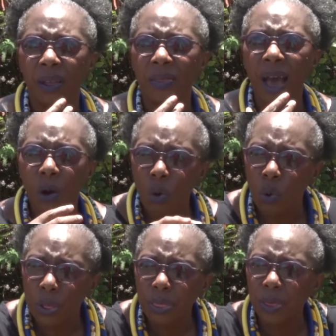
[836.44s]
that
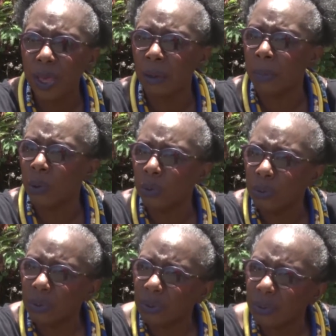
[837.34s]
whole thing about,
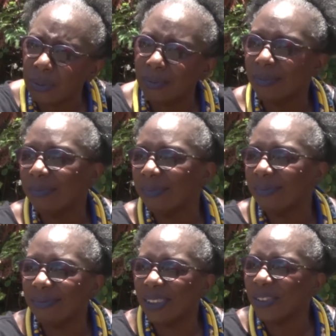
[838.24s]

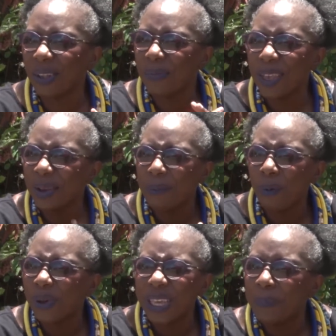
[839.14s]
there's something
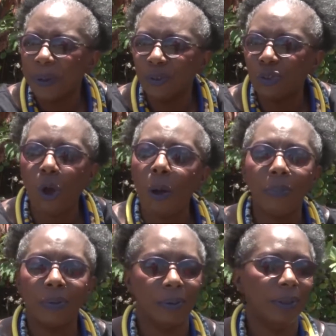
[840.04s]
about keeping shop
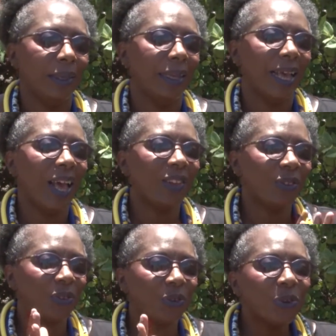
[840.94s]

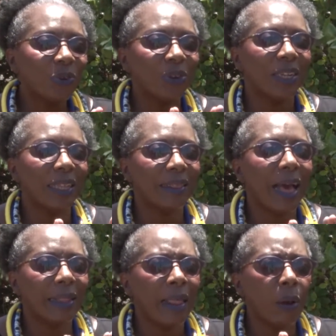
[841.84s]
as children, and
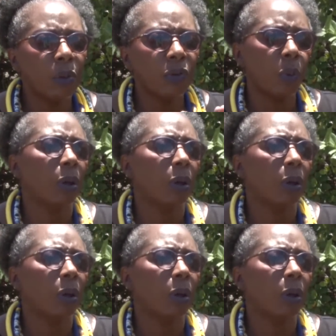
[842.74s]
that was